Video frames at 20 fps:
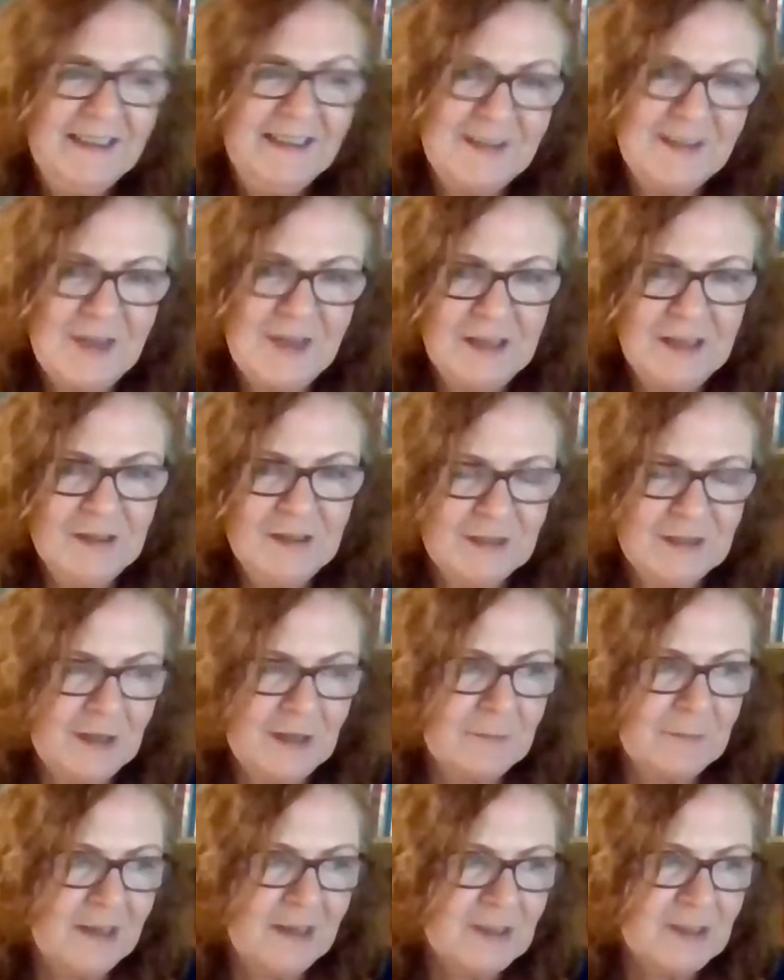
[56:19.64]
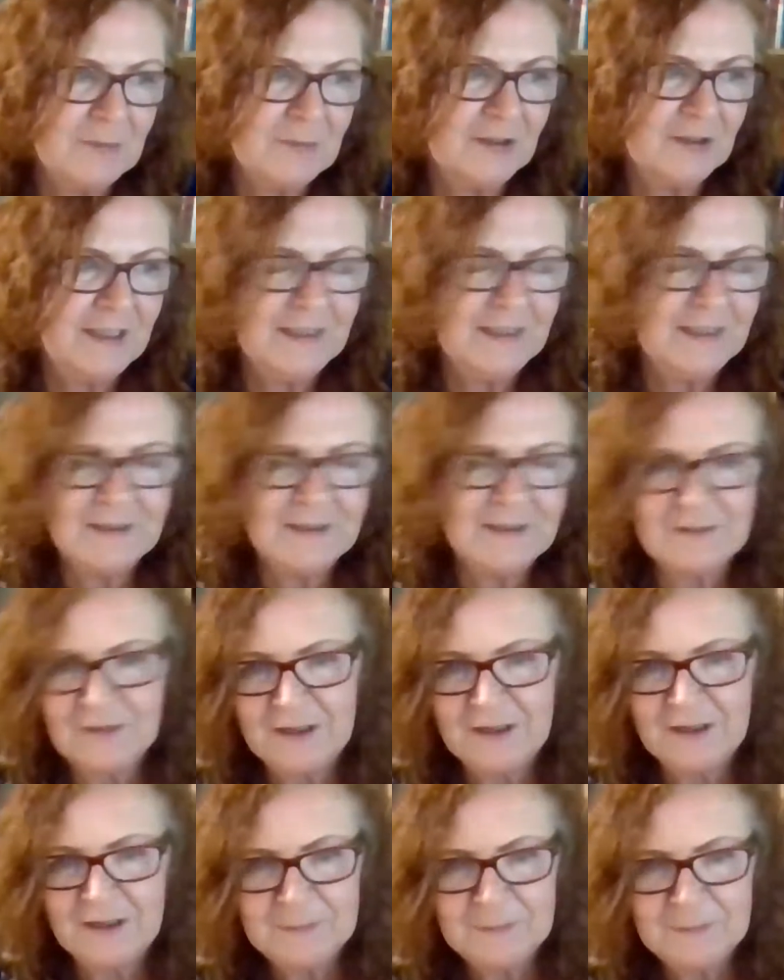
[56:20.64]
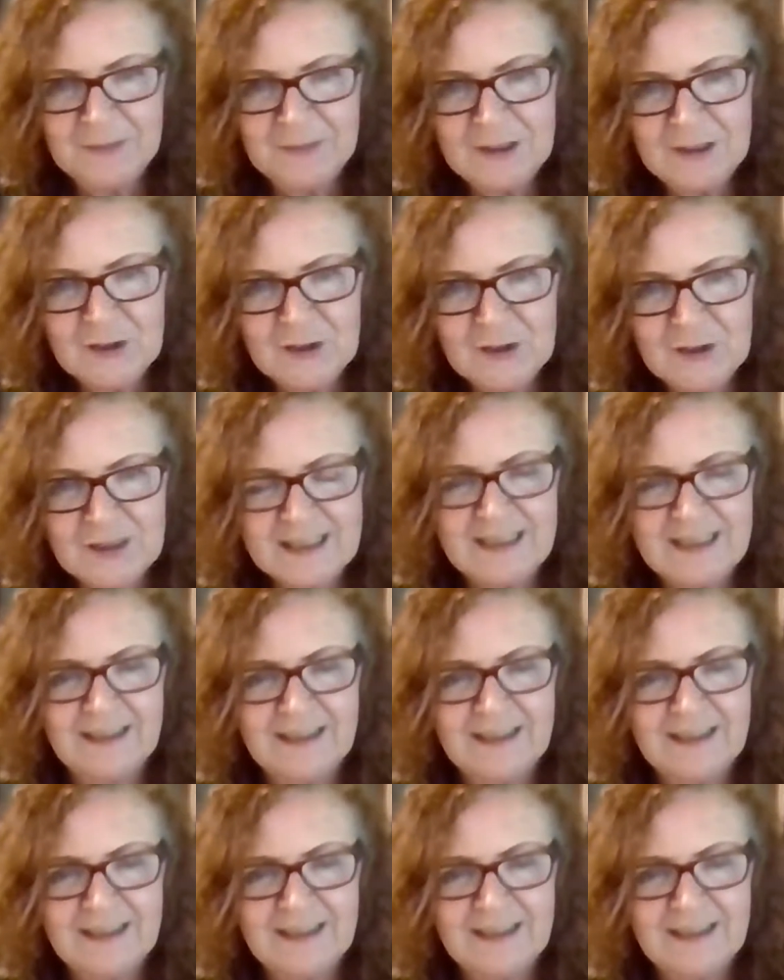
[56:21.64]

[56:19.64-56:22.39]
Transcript: thank you so much, Marie. It's very interesting.